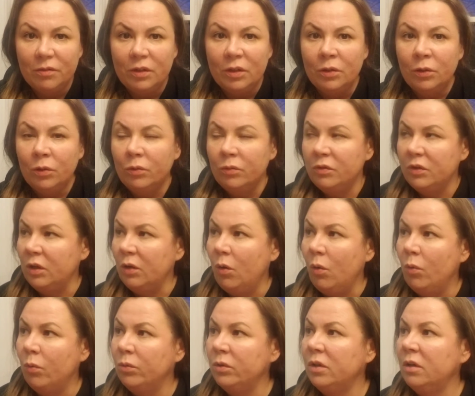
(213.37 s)
If you
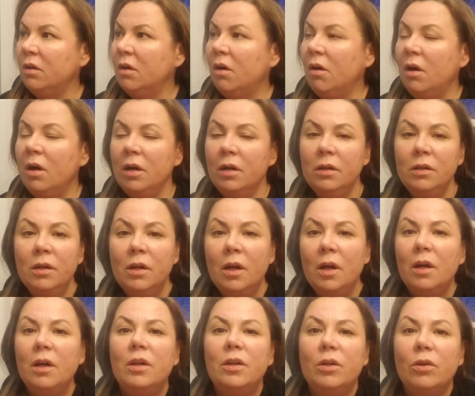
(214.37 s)
own a car,
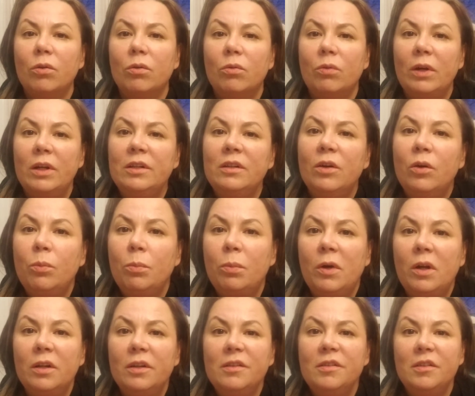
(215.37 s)
your rental
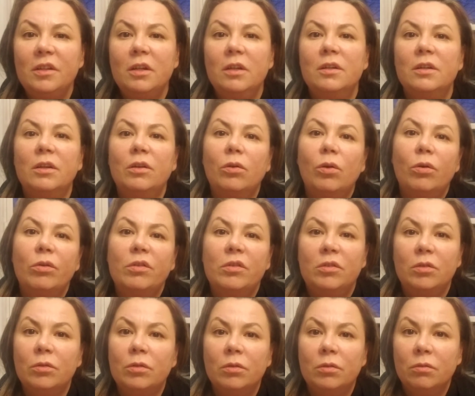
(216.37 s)
policy gonna cost
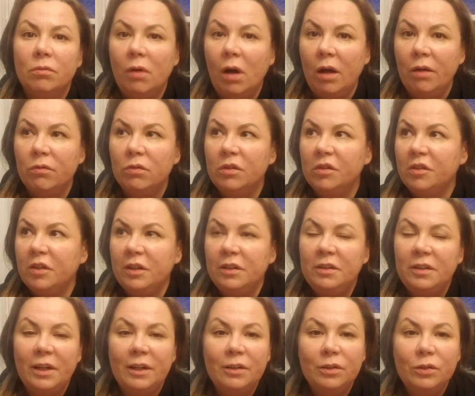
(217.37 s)
you, I would say,
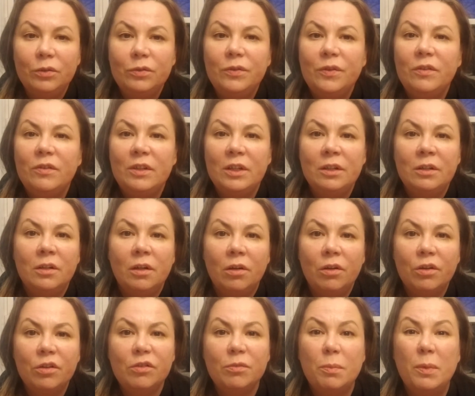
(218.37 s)
$10 to
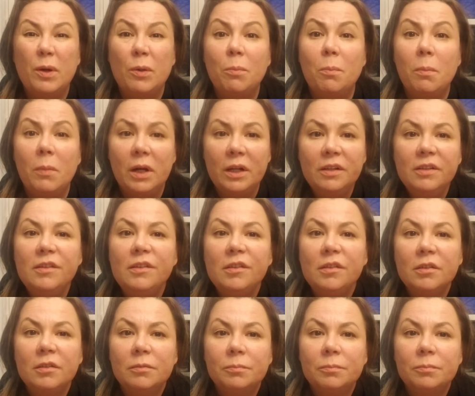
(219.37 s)
$15 per month.